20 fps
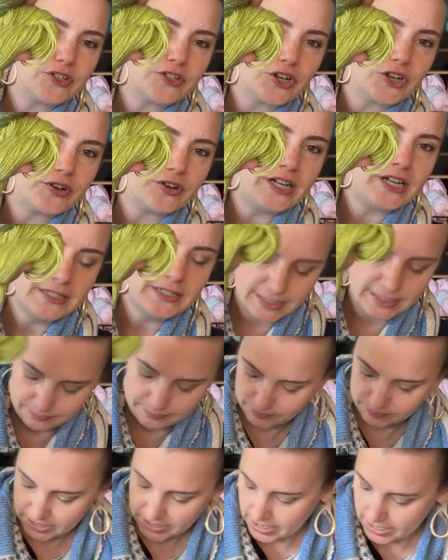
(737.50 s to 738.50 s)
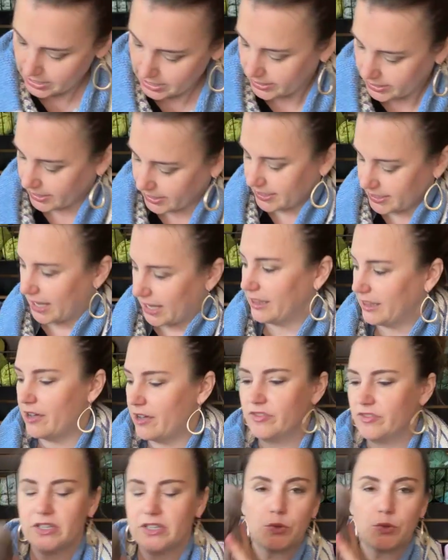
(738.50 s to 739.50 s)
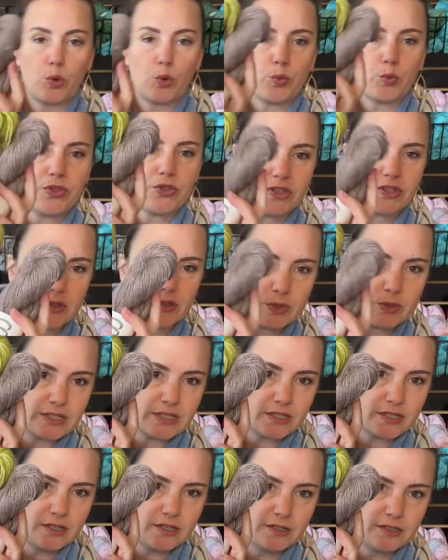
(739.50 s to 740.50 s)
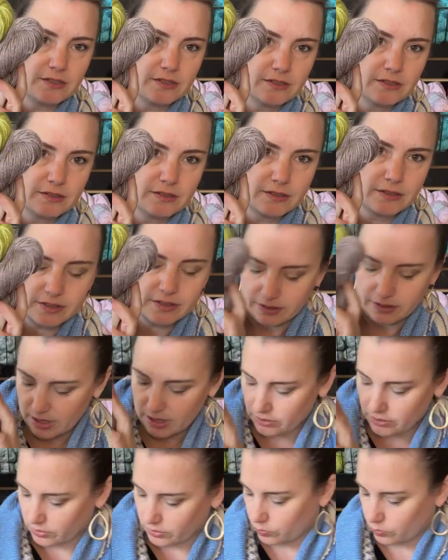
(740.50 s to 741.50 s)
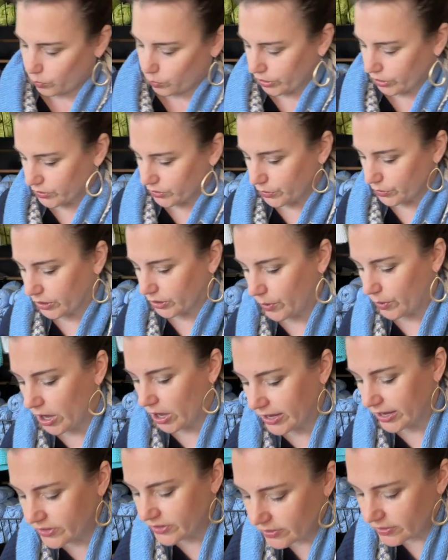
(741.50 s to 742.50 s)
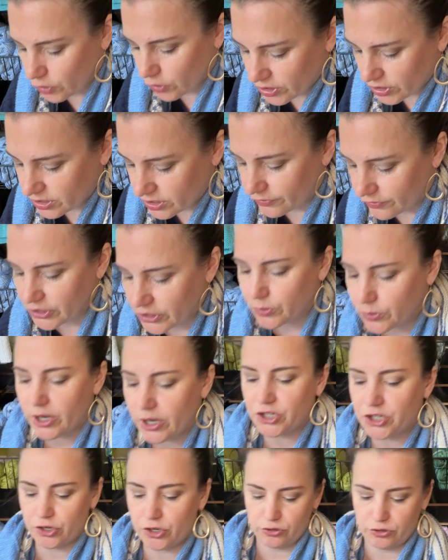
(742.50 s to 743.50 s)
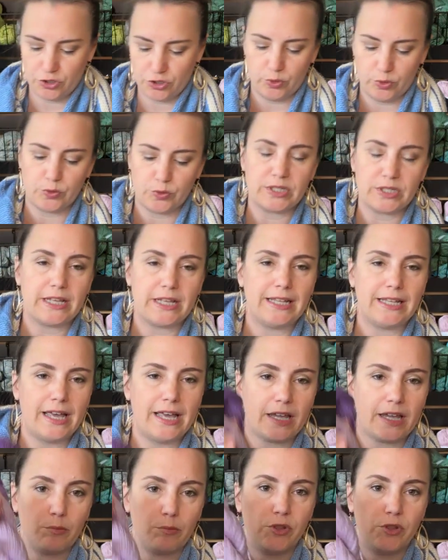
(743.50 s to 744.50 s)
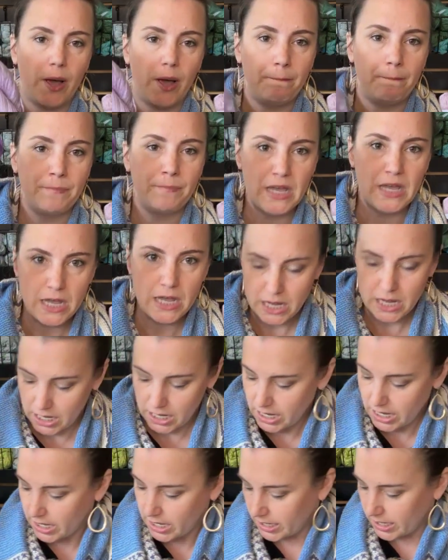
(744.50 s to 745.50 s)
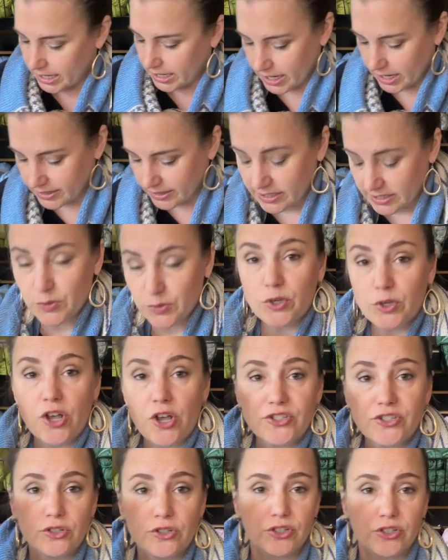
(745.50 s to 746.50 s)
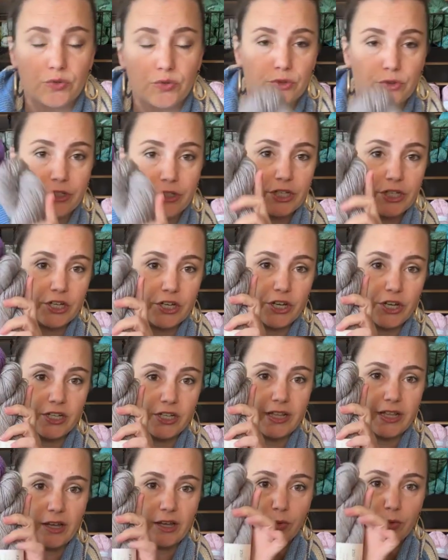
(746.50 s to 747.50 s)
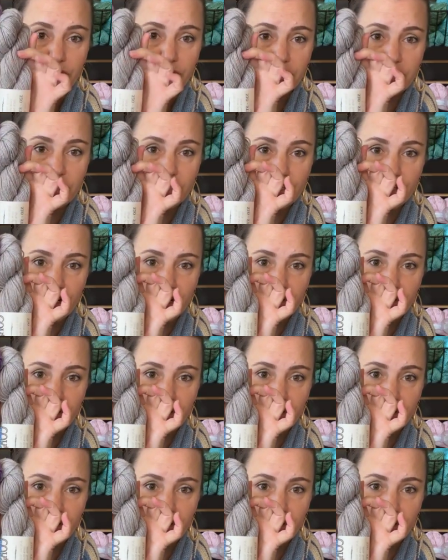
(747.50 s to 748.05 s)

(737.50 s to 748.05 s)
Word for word: if you're into greens. Like, see, I love this one with the sweet tea. I think that look, works really well. And then, of course, the first one I showed you, which was lilac and plum. And this one also looks really good, like with the